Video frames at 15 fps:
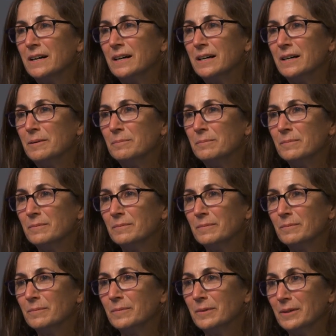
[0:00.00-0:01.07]
um,
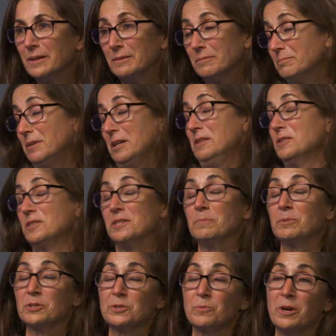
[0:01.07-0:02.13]
in the
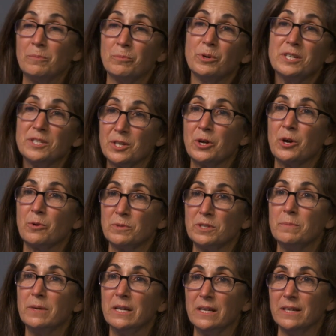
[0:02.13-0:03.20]
simplest way, brings it home
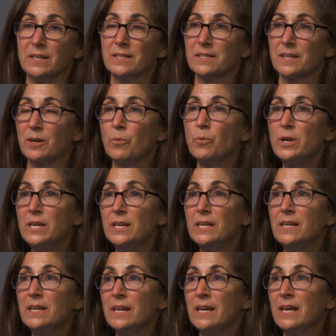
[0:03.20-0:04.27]
to me. It's like
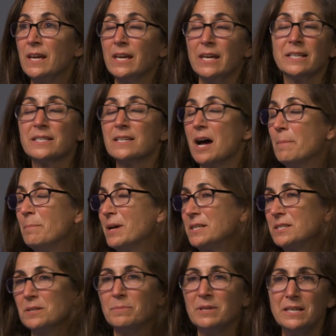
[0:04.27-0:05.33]
we, it's not
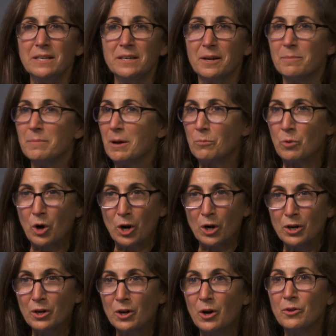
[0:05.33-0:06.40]
meant to be a
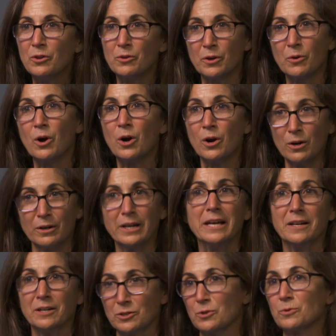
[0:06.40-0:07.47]
memoir, although there are
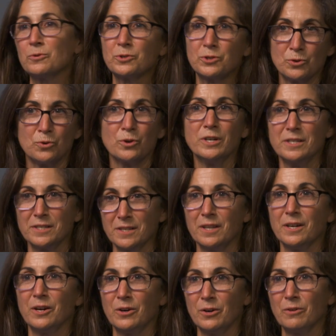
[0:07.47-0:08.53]
anecdotal stories in
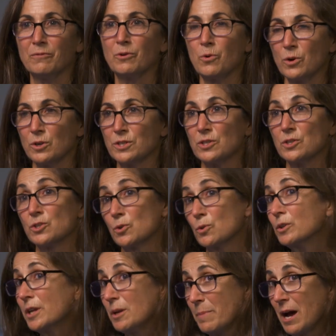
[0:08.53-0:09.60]
there, of course, and
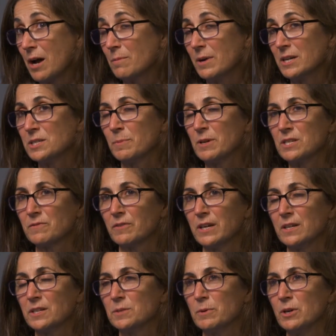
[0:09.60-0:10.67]
certainly about my spaceflight
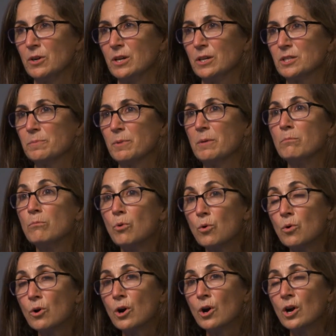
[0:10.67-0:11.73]
experience, but
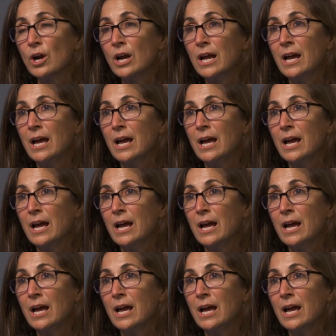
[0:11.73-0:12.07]
more